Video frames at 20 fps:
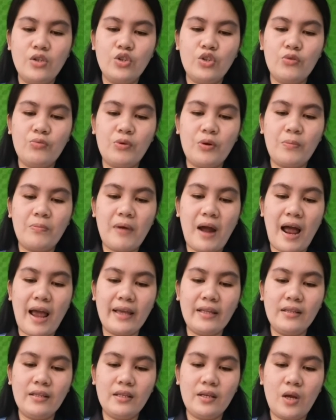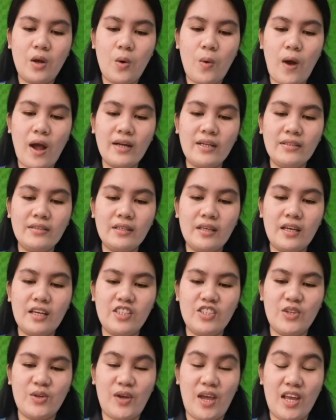to provide quality
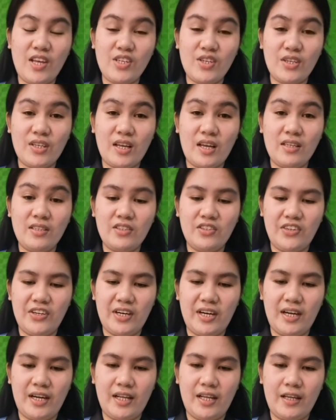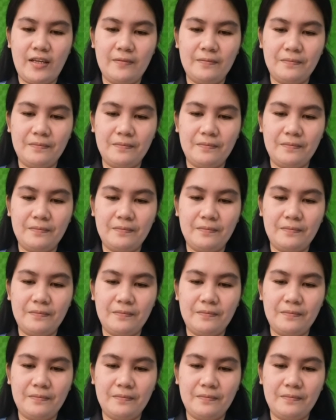education yearly.